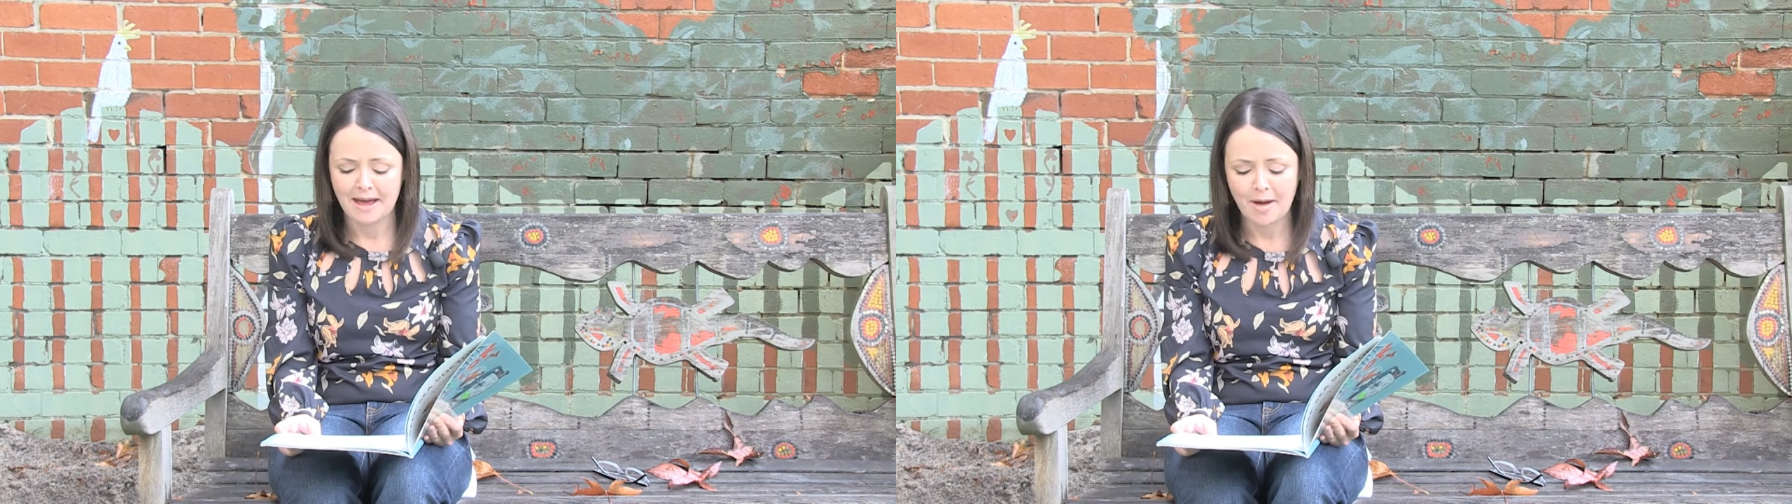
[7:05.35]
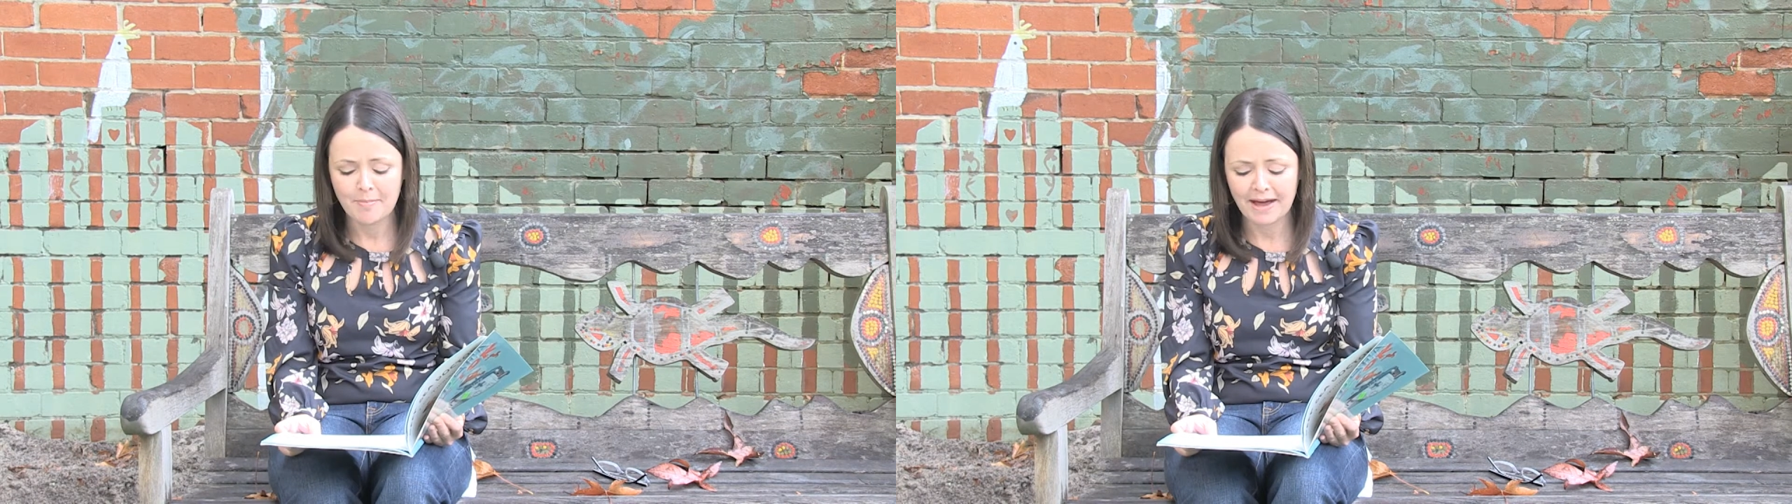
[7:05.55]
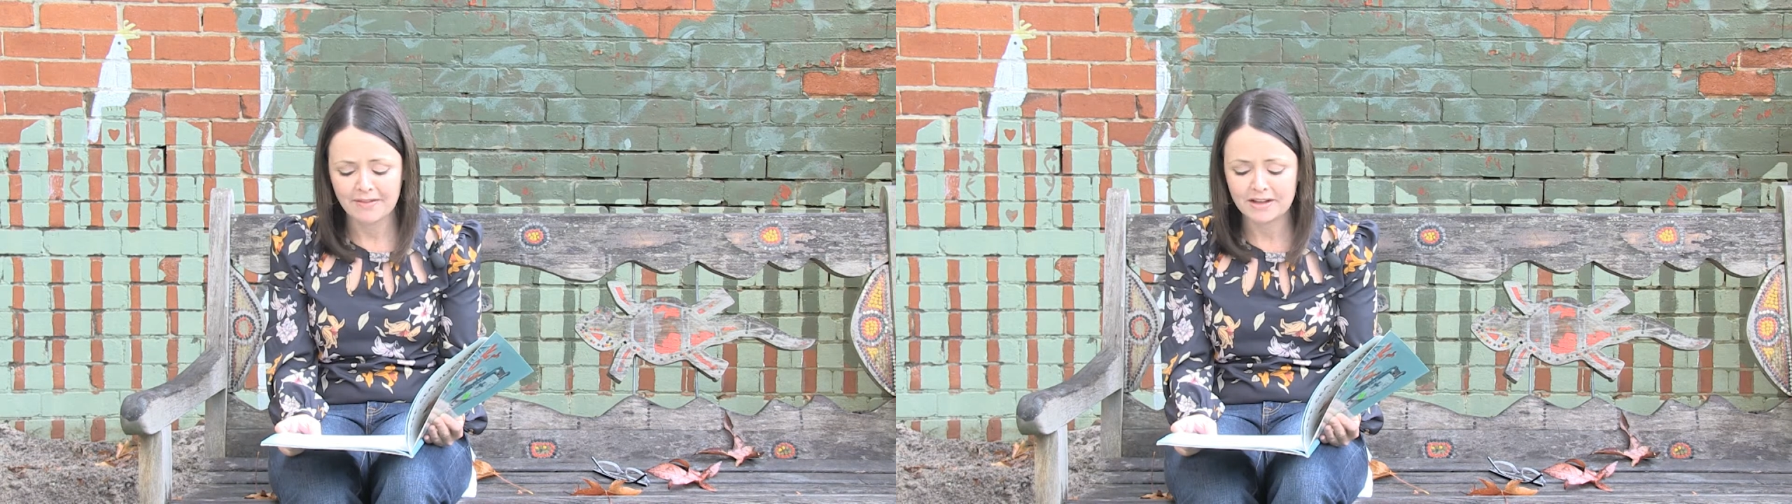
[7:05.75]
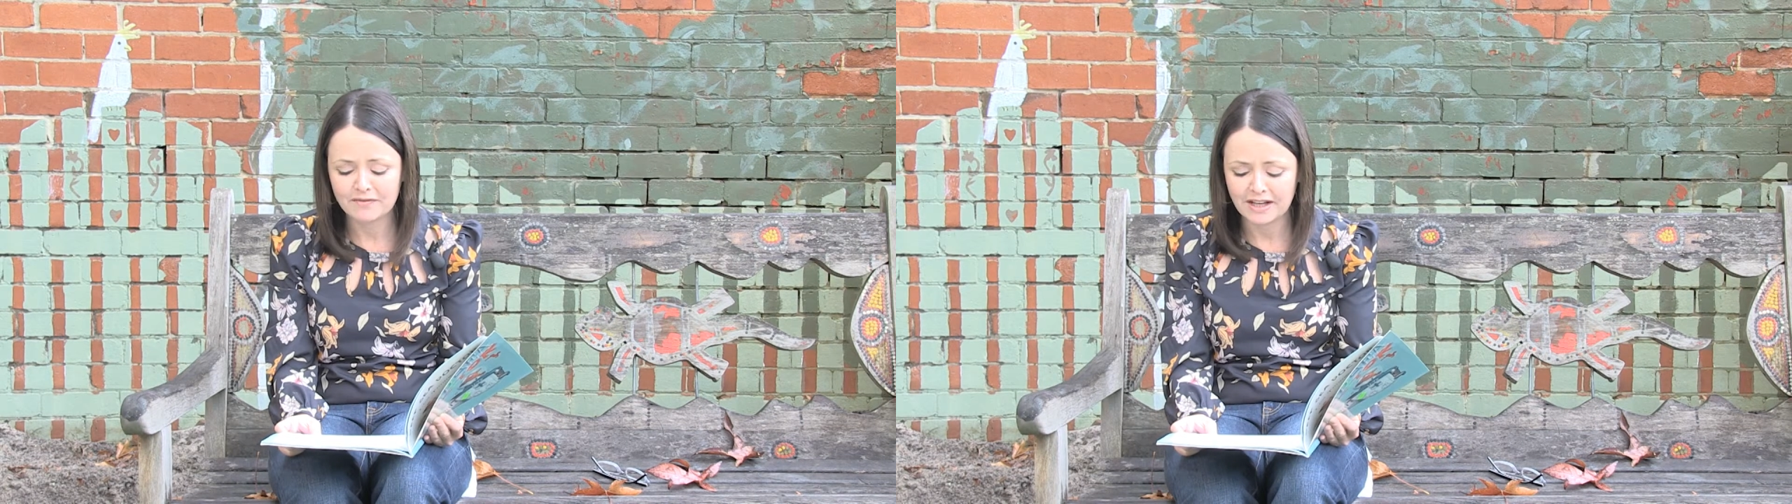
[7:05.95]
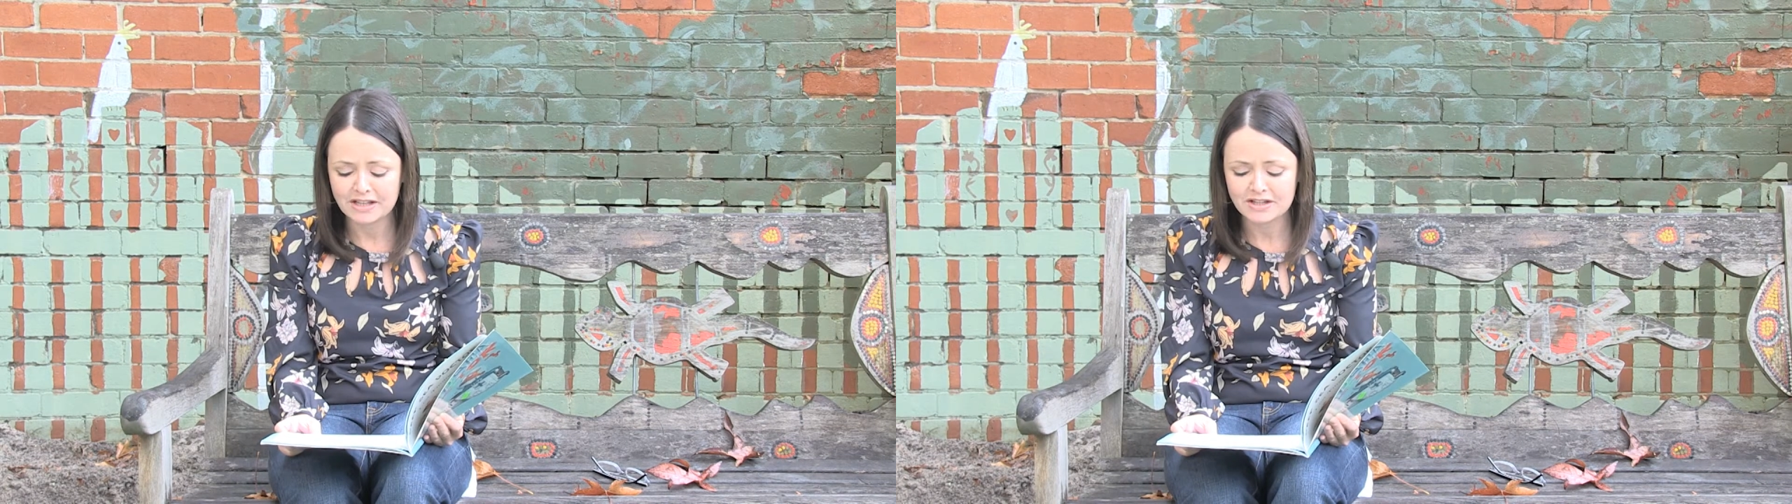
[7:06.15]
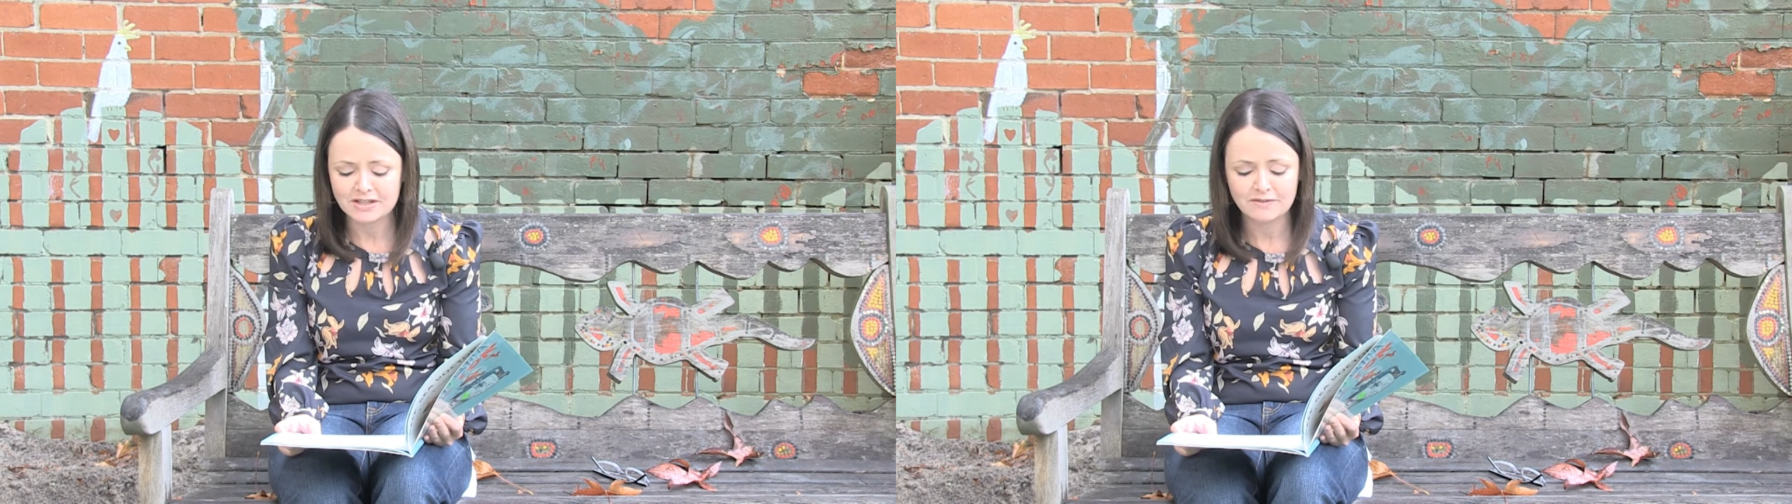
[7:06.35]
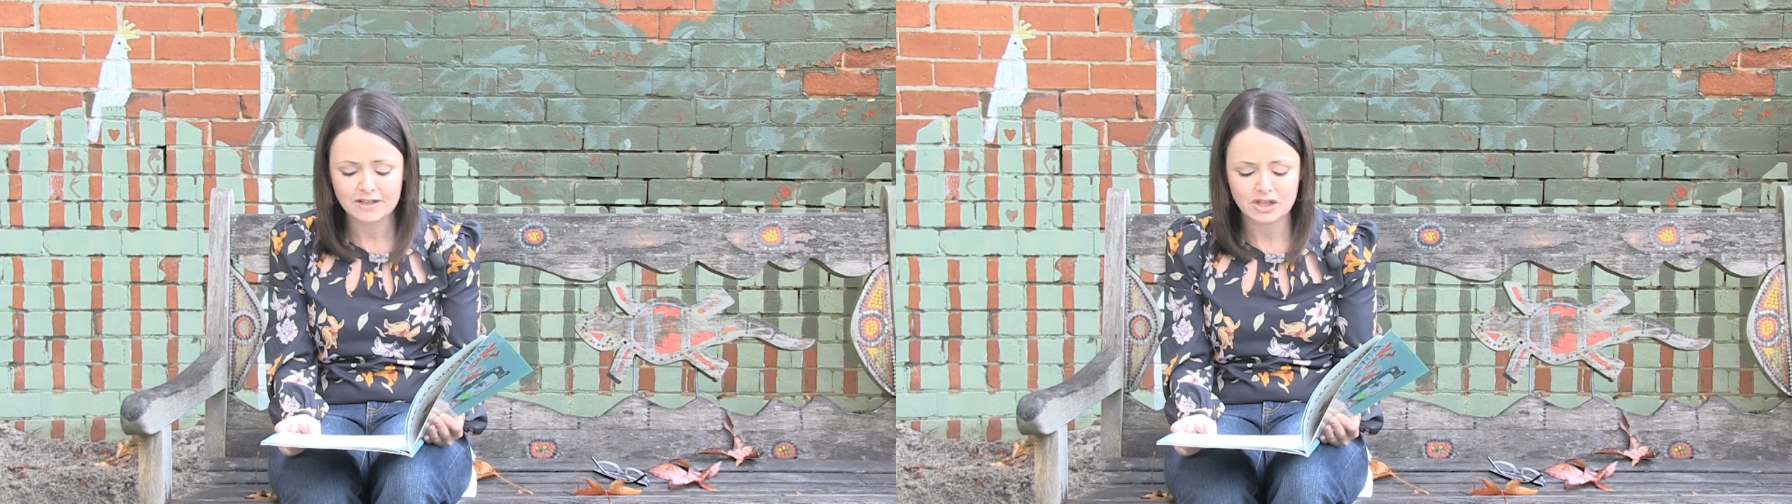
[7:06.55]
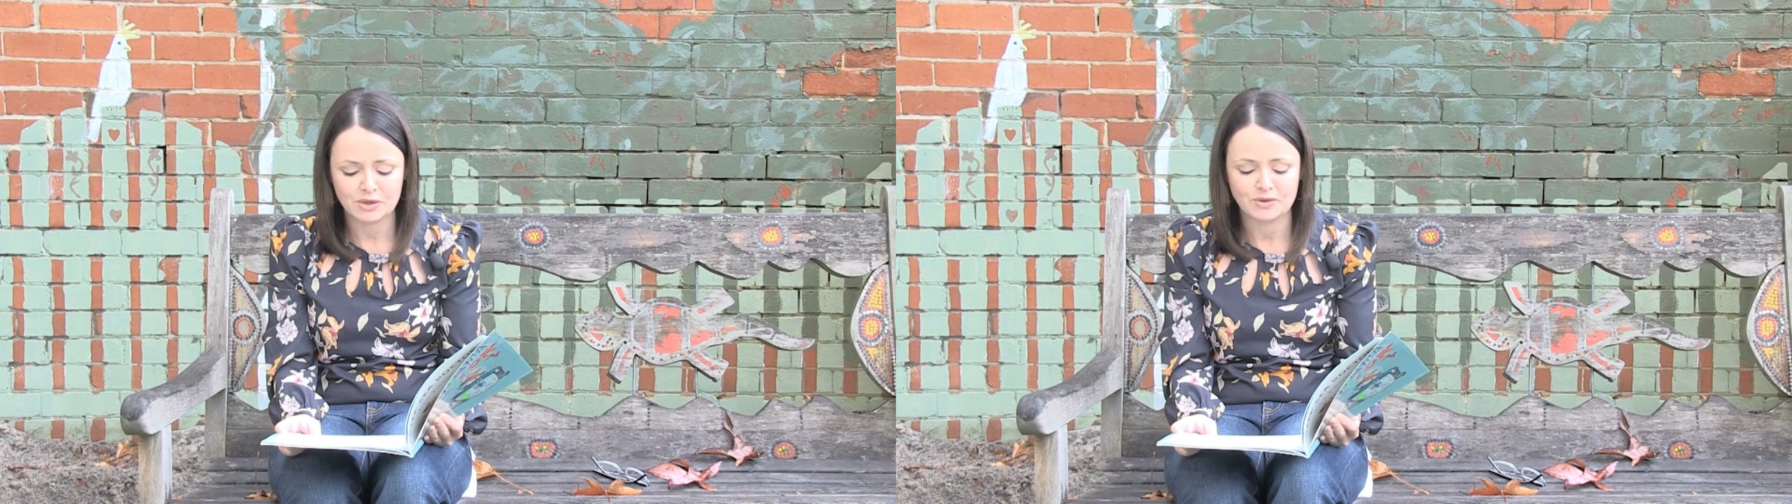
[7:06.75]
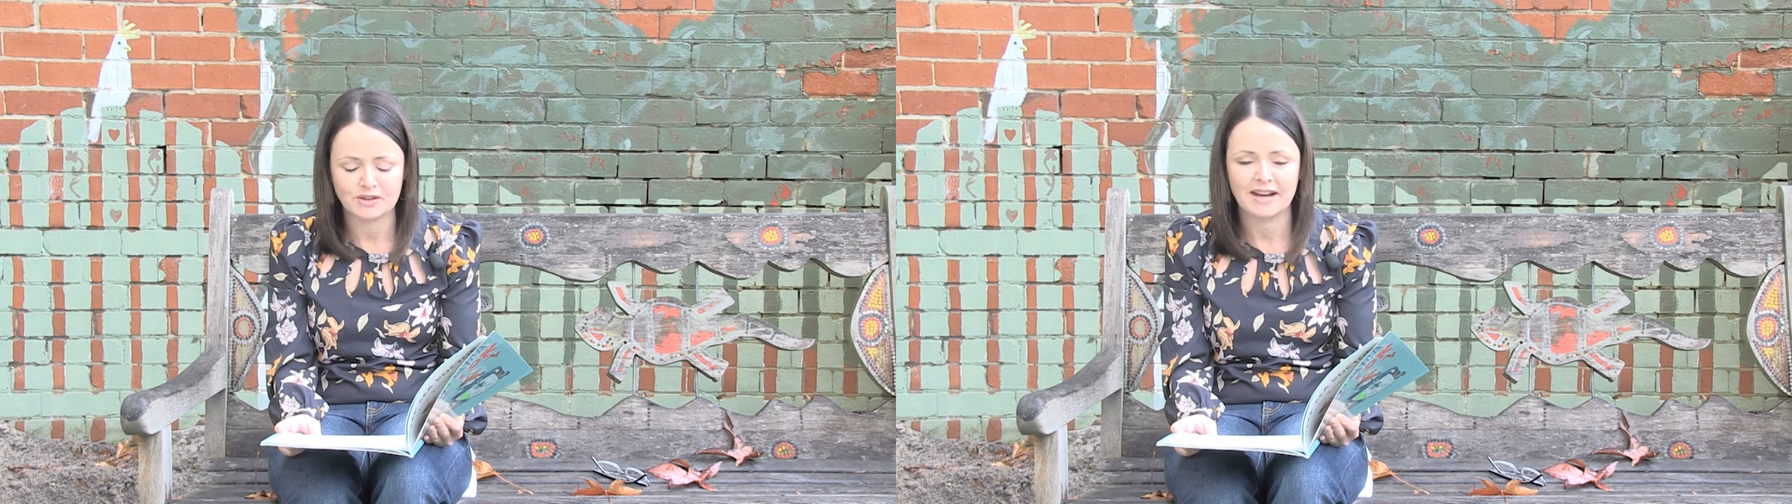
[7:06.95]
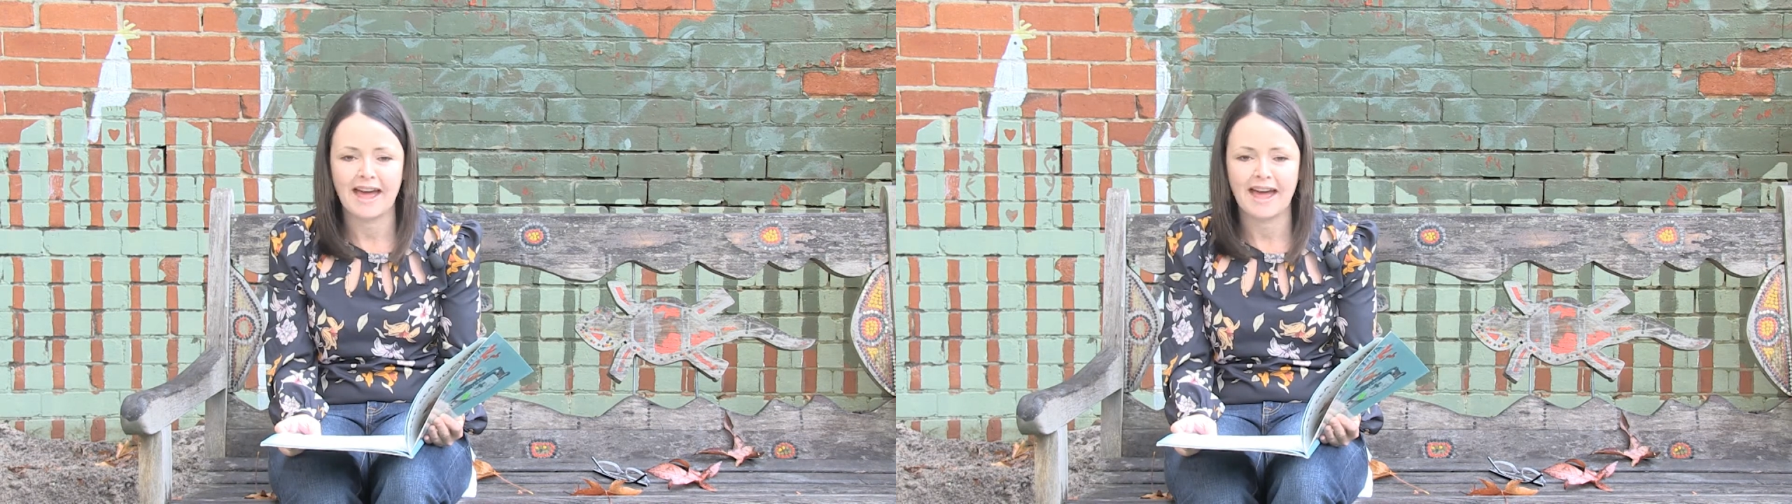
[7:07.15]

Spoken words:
about the adventures of the children